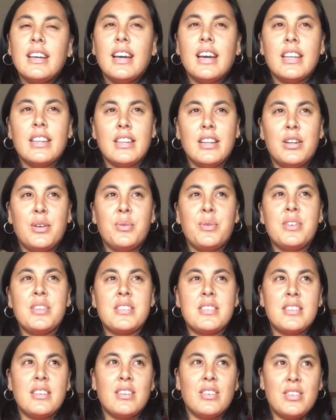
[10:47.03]
and then I went
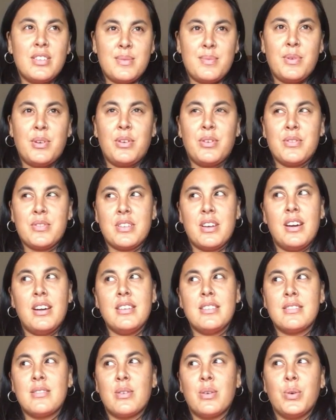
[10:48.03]
to Gisborne Girls
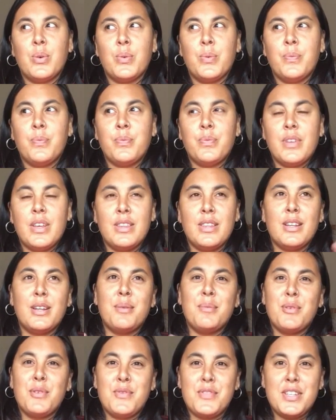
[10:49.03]
High School, and then I
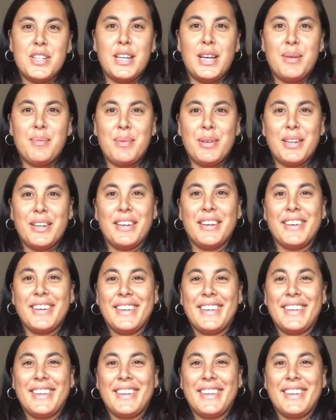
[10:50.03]
moved to Napier.